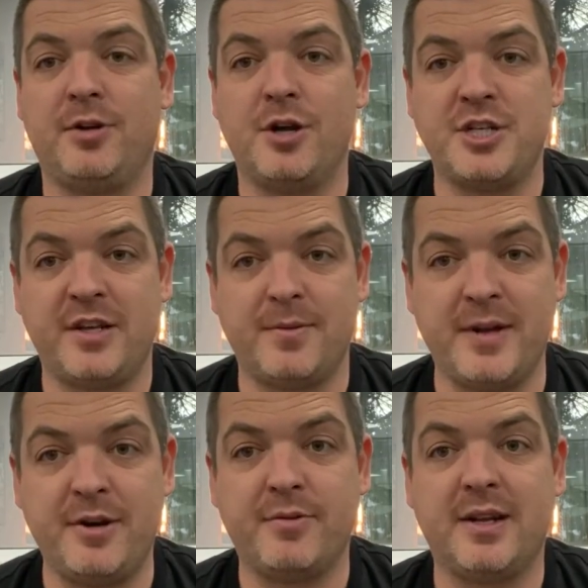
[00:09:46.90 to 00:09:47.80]
Go check the
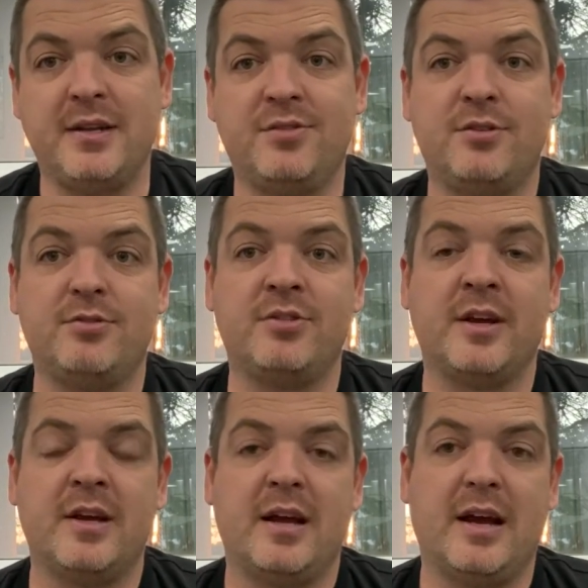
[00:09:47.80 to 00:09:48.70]
media releases,
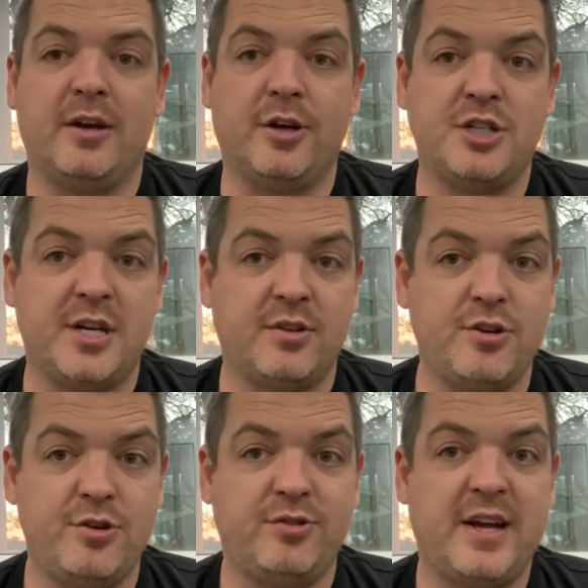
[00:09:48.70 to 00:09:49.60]
go check the
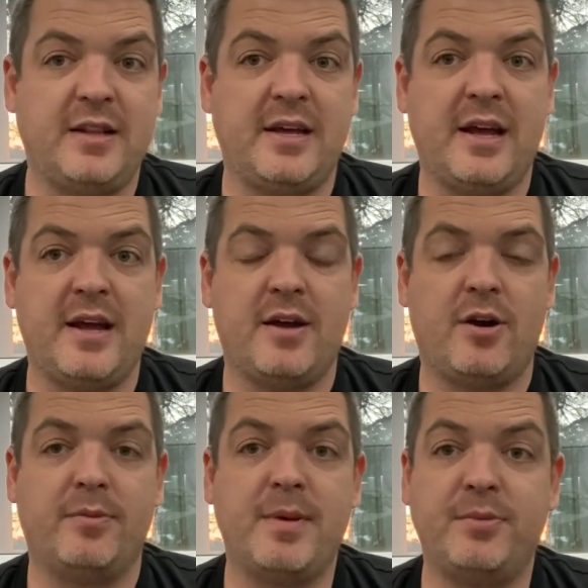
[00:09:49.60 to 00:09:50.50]
news out there.
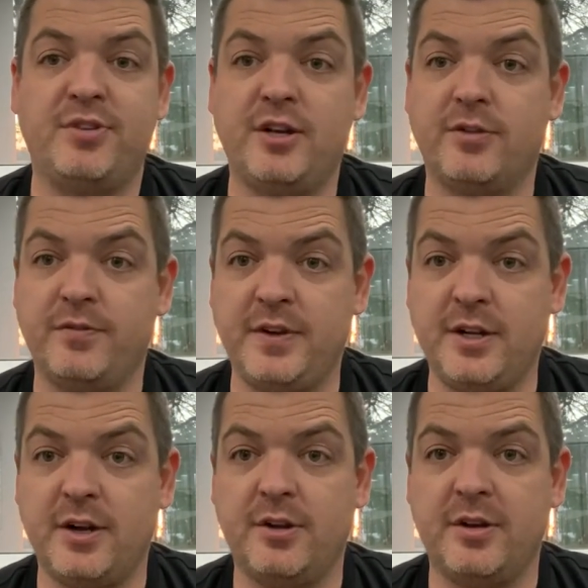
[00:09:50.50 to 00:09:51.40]
I remember seeing on
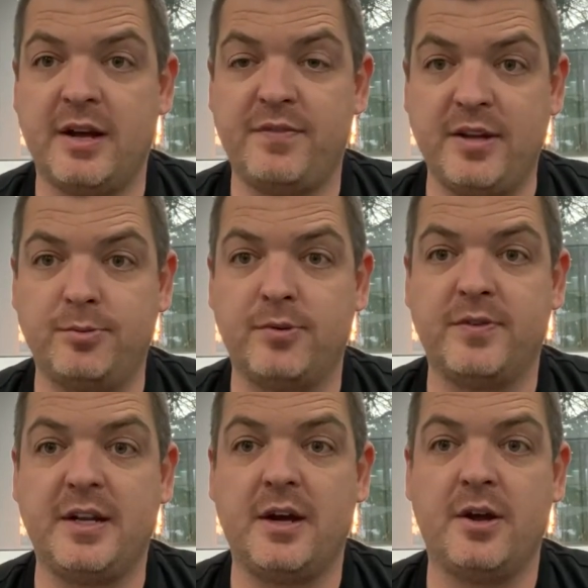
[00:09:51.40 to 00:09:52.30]
a Facebook
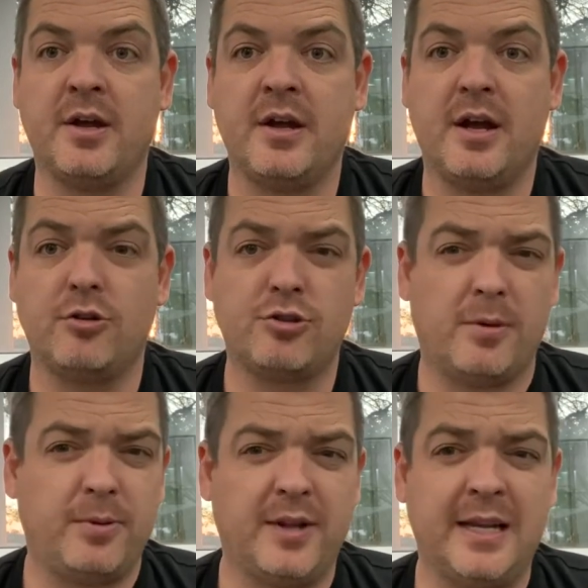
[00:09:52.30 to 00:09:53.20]
video, I'll
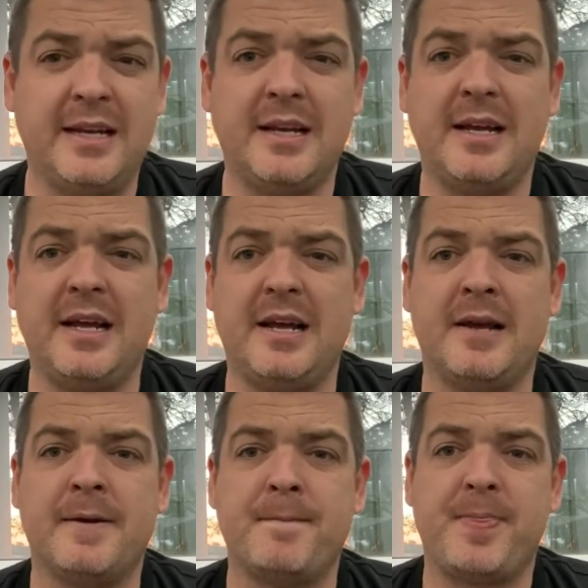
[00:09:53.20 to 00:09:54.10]
try and put the link in
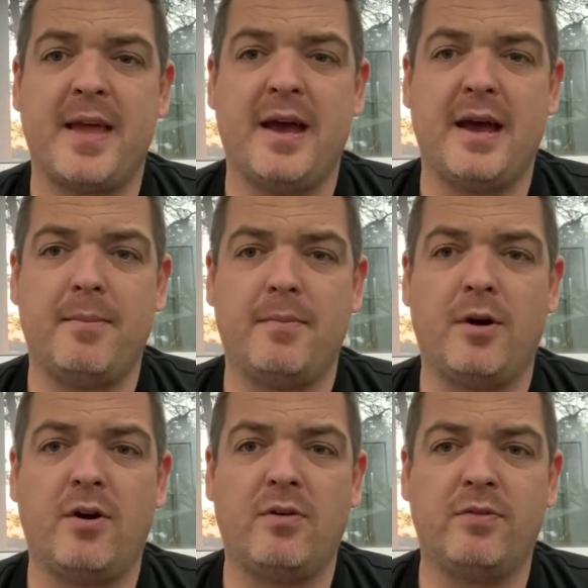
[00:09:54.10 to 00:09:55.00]
here,
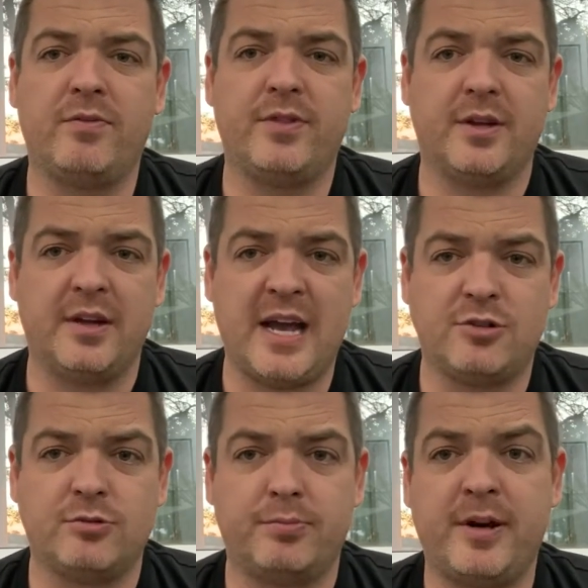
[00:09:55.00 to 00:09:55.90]
of the
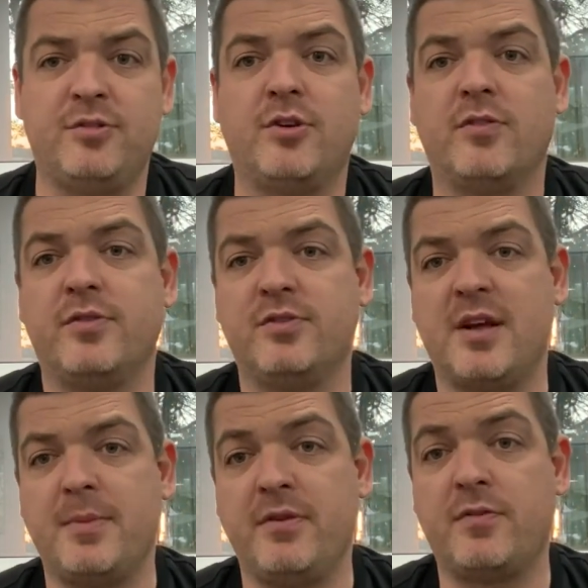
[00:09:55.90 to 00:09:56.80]
actual press conference
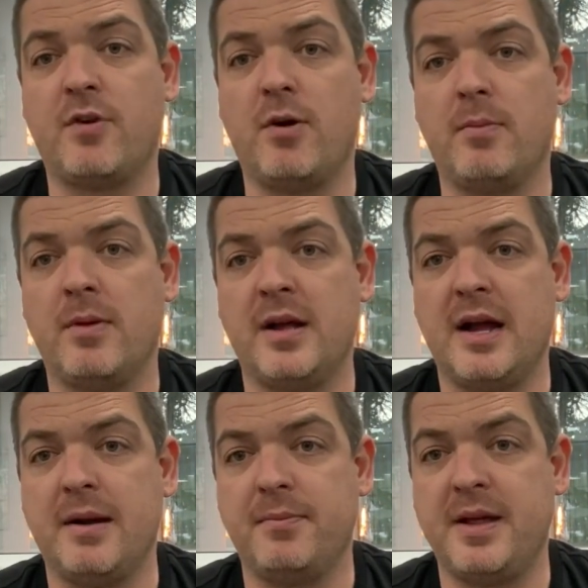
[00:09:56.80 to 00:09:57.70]
coming from
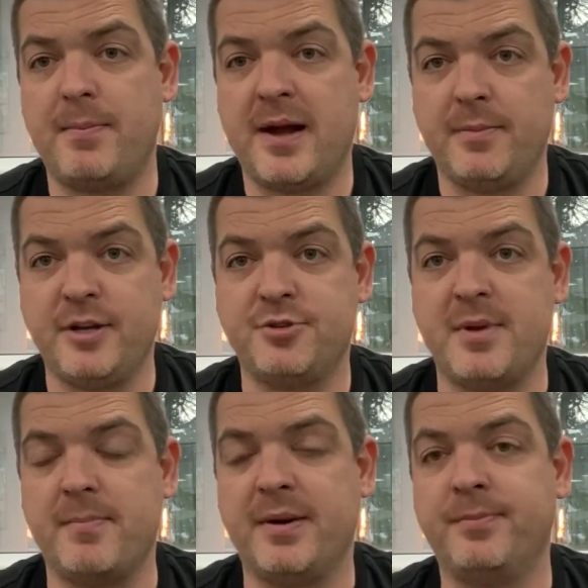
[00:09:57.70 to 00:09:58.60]
that parliamentary
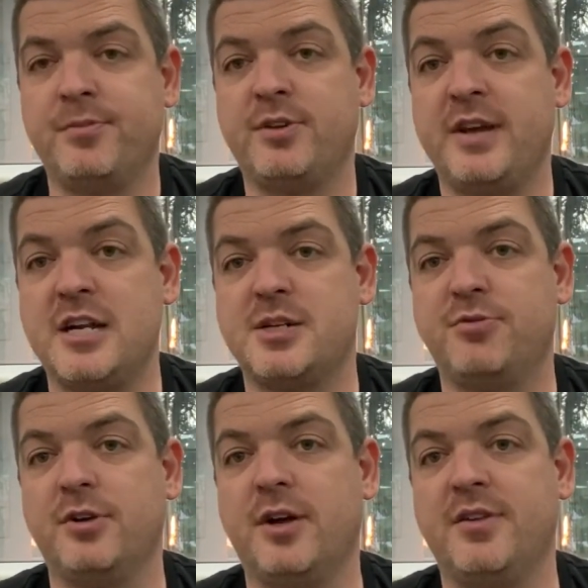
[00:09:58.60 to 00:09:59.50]
member. So catch
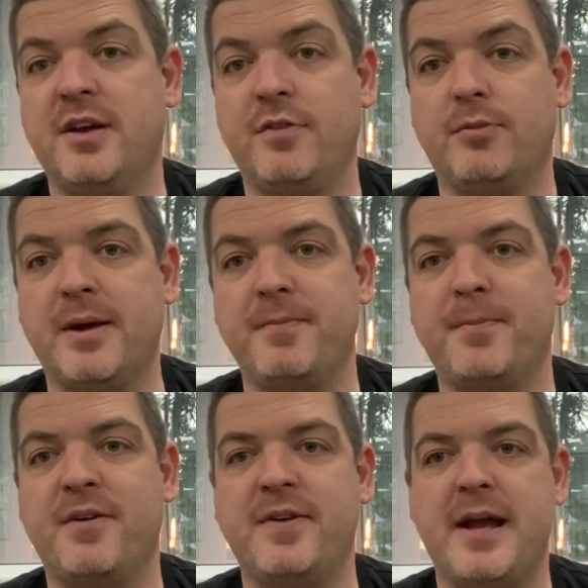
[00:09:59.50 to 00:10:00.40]
up soon, guys. Have a good one.
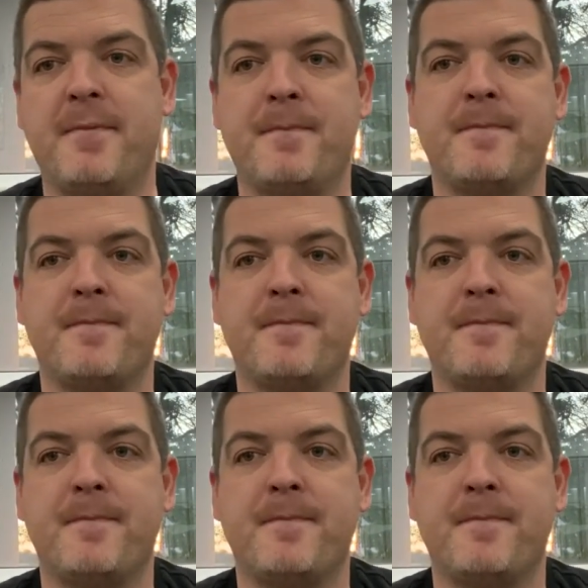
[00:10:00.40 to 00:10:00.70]
Bye for now.